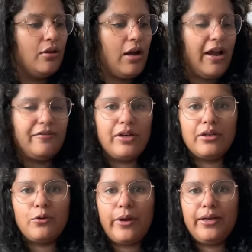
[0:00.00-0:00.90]
I've
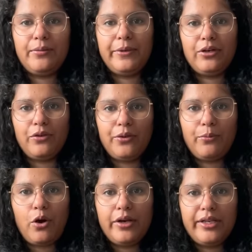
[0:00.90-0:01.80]
done quite a bit on the
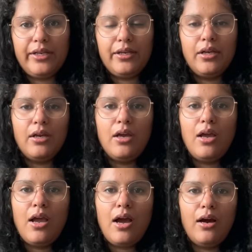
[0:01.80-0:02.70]
body,
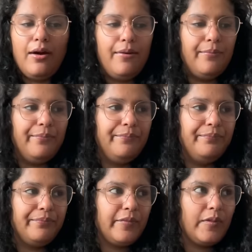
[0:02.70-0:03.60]

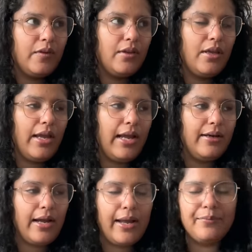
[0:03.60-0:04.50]
and
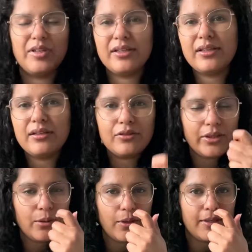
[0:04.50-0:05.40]
I'm thinking
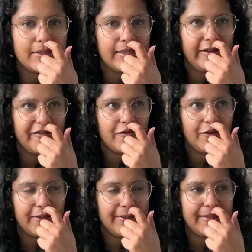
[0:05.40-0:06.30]
3/4 sleeves
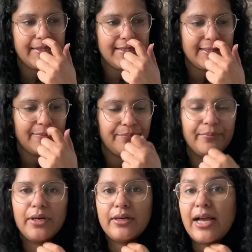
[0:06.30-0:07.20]
for this,
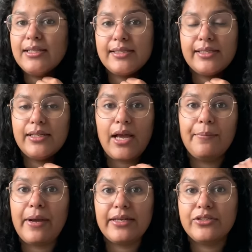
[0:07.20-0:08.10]
but I'll see. I
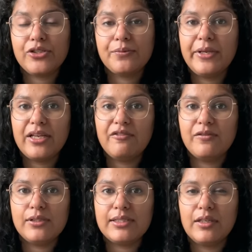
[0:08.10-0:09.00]
might just make it
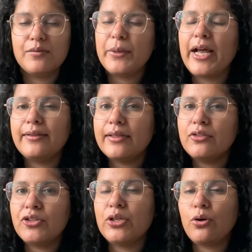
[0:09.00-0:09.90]
full sleeves, but I think
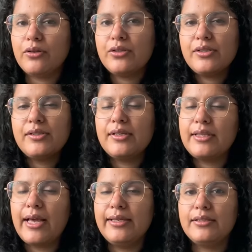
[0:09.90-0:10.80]
3/4 is a
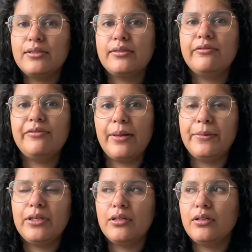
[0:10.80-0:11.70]
nice
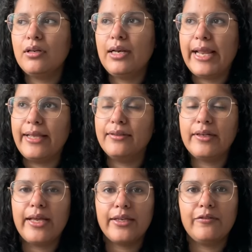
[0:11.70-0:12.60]
feminine length,
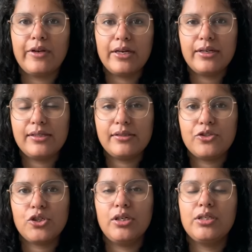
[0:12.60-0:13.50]
and I can wear it as a
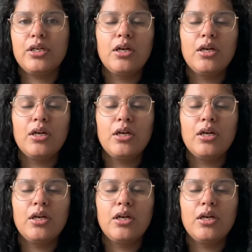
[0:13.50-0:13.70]
shirt